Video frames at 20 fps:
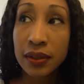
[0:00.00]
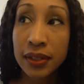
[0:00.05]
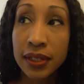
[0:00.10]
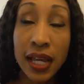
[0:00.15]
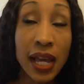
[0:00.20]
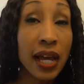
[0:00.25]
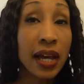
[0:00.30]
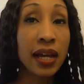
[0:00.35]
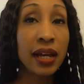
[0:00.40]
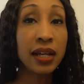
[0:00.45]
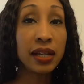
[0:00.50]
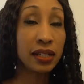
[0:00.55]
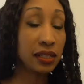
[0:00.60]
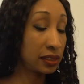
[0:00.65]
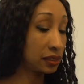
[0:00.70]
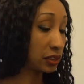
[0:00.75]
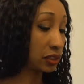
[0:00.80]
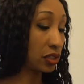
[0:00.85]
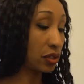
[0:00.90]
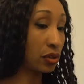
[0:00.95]
yeah
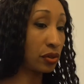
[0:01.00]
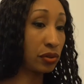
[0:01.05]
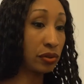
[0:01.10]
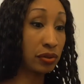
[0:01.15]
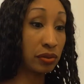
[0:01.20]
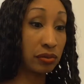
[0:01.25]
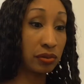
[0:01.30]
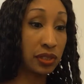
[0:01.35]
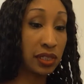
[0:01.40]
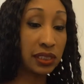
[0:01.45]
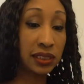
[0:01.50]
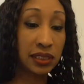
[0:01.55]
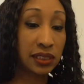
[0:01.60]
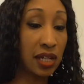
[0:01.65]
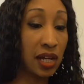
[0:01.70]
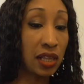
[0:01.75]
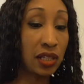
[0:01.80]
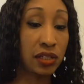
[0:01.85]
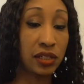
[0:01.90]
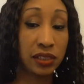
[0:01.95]
and so this
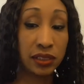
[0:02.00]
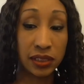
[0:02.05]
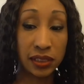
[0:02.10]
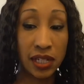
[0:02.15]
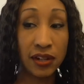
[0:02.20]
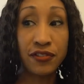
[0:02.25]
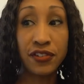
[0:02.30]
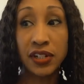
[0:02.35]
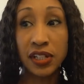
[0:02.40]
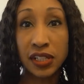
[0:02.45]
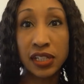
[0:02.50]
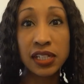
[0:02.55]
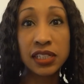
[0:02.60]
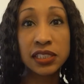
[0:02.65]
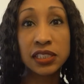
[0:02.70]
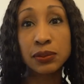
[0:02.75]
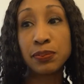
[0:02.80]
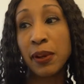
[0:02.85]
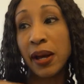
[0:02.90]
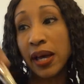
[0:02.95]
color is definitely
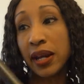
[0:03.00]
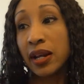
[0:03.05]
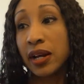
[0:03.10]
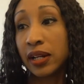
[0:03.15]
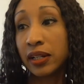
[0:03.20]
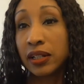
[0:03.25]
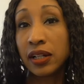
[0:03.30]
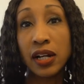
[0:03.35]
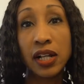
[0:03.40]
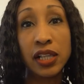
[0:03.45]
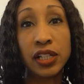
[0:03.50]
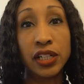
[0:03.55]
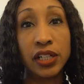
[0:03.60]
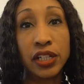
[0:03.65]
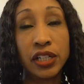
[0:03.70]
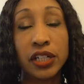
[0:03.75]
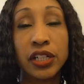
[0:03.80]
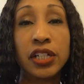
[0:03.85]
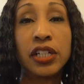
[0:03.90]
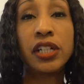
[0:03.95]
a spot on
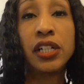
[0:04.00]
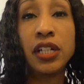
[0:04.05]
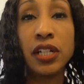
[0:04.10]
color